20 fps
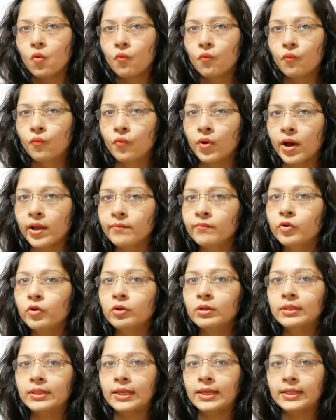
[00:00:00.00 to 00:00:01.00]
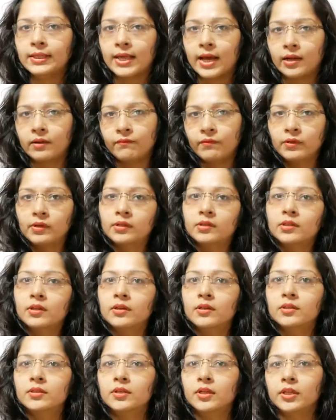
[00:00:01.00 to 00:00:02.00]
One more thing that we
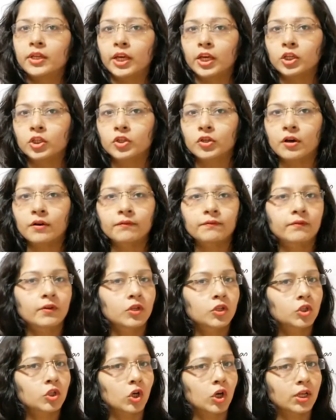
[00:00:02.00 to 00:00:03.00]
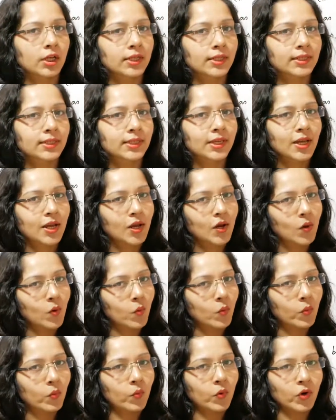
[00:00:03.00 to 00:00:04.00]
discussed in case of solids.
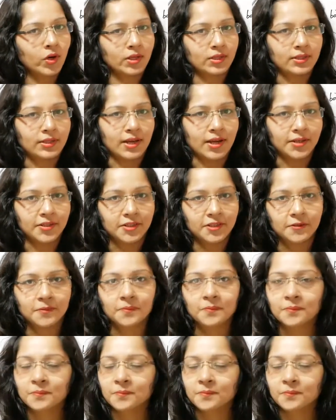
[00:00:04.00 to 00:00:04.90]
What is that?